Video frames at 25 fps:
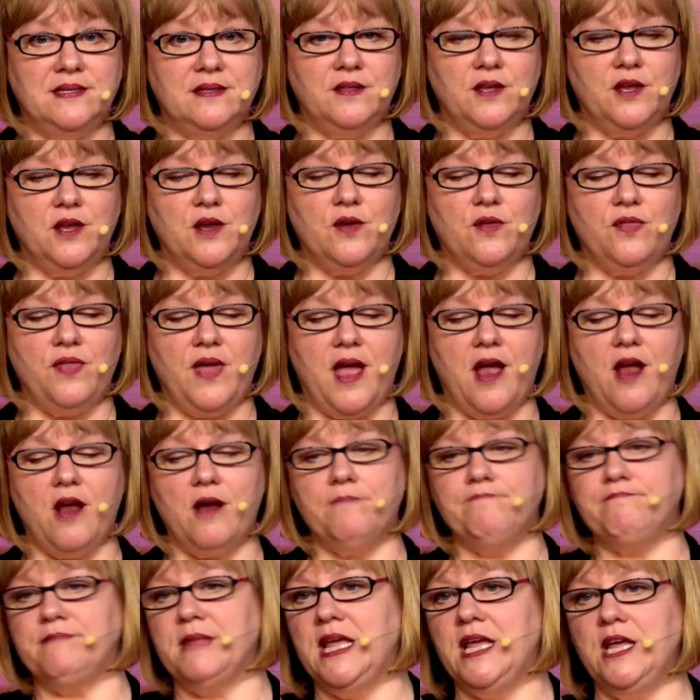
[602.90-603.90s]
that you're
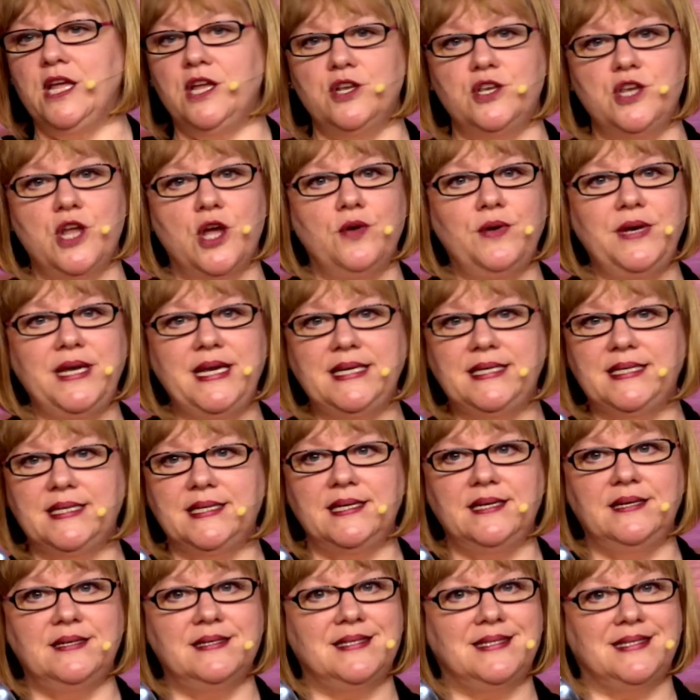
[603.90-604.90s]
there, no need
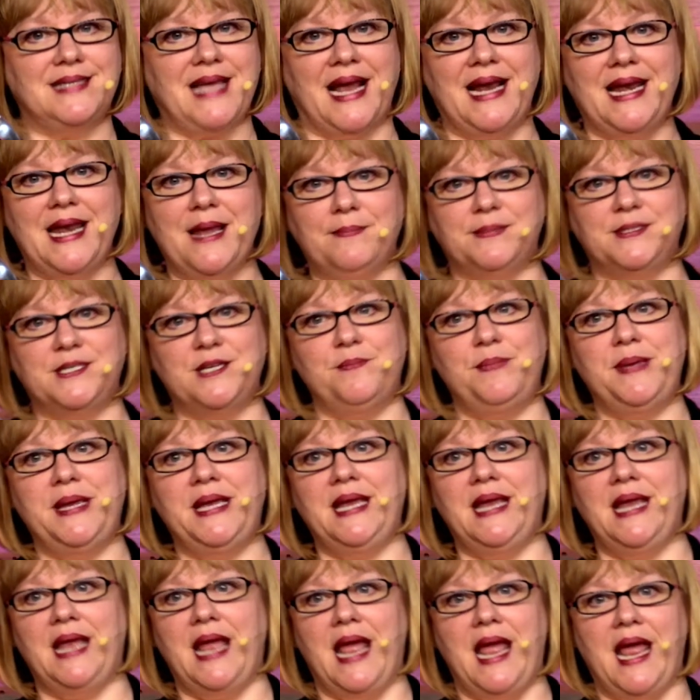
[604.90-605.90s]
to sign up to
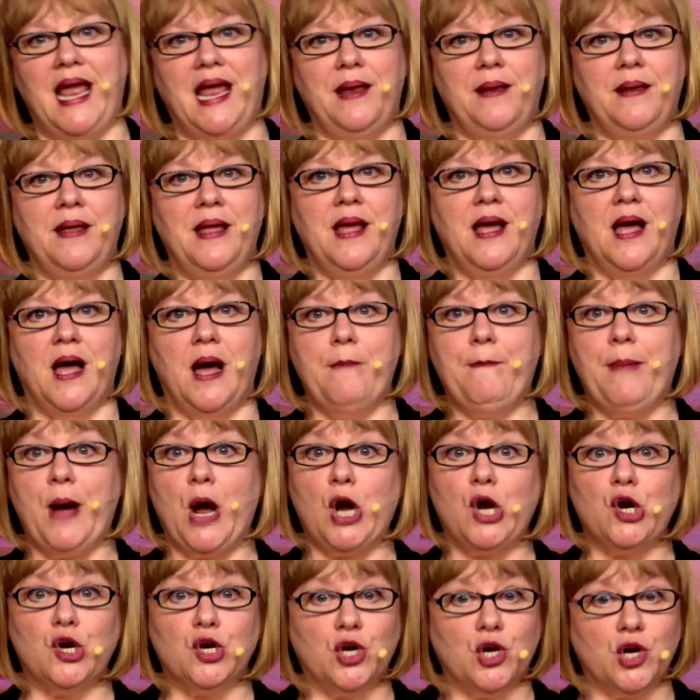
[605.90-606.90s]
be a
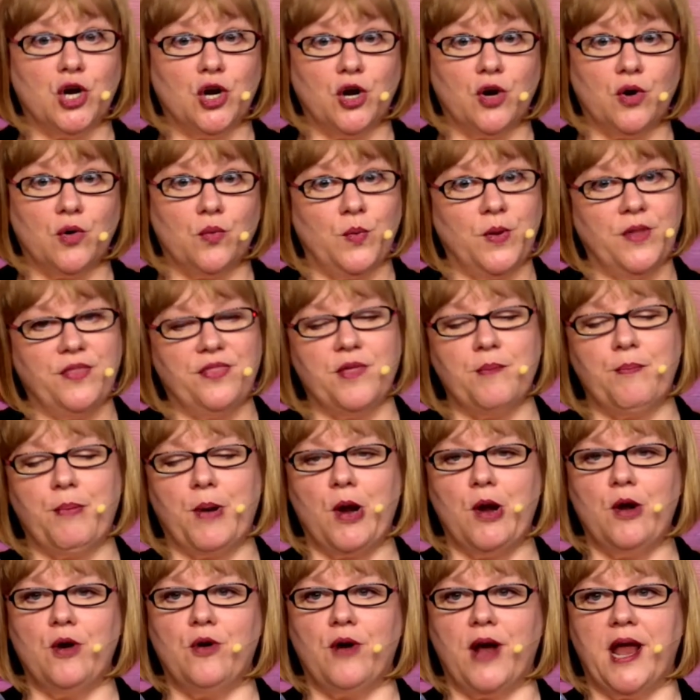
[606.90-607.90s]
partner with the
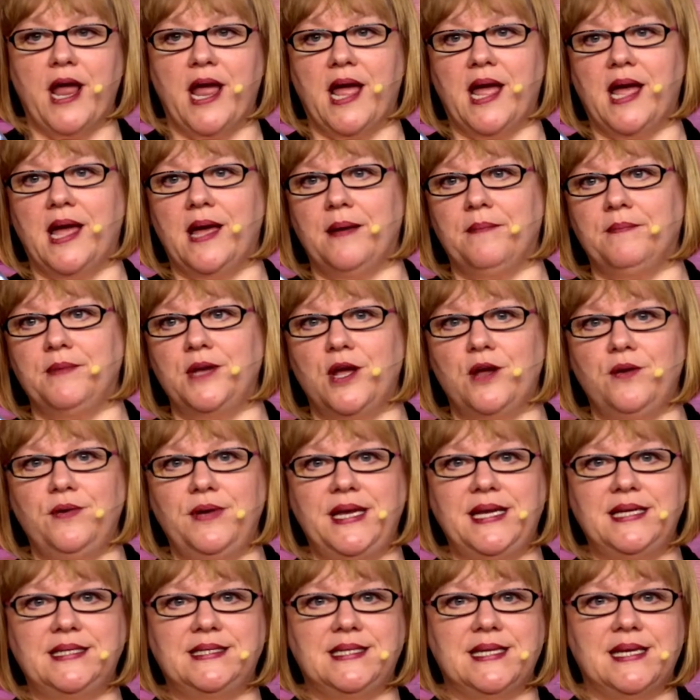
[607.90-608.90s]
program. No
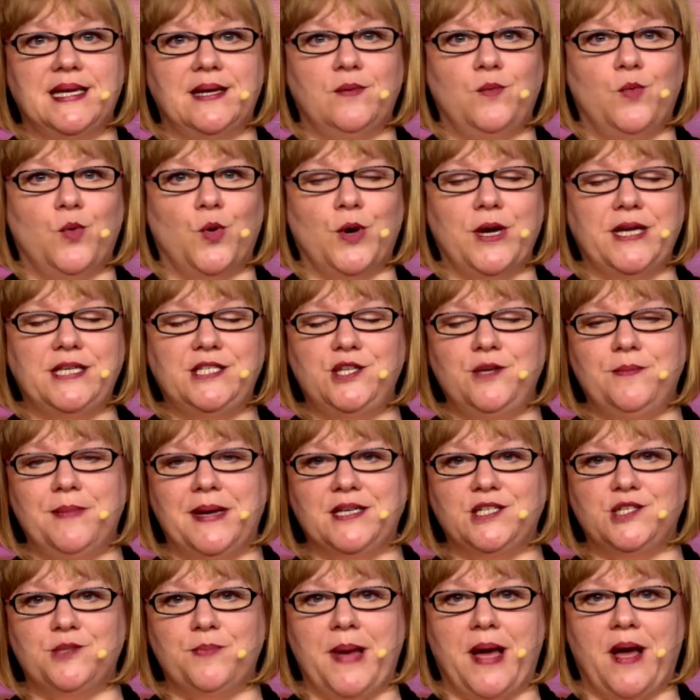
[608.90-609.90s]
need to worry too
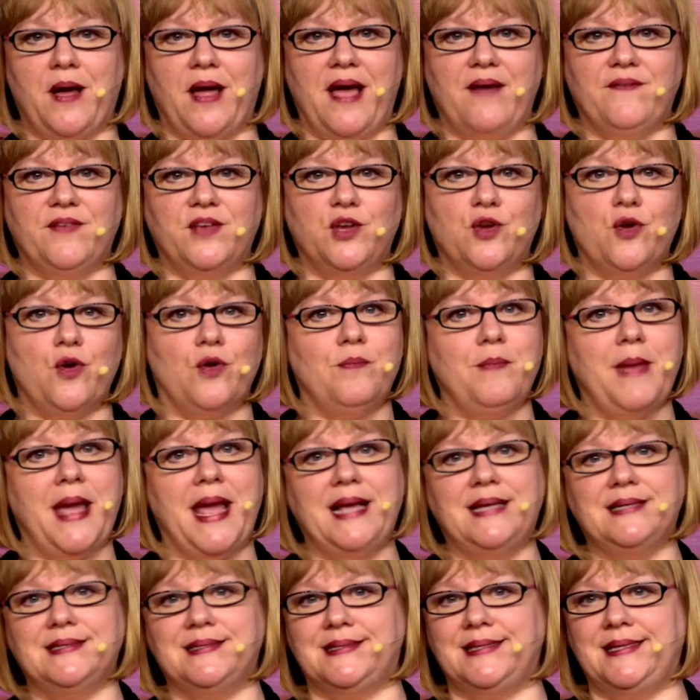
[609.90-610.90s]
much about having your own
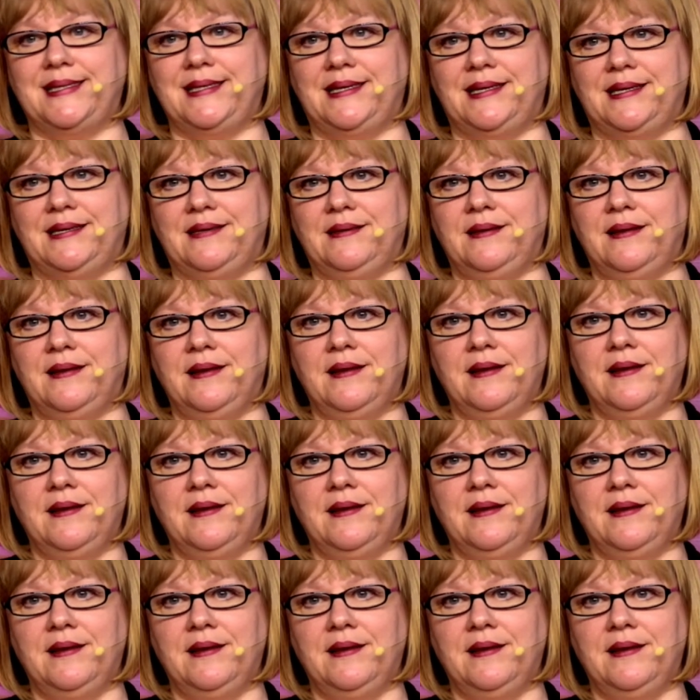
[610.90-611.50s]
magazine.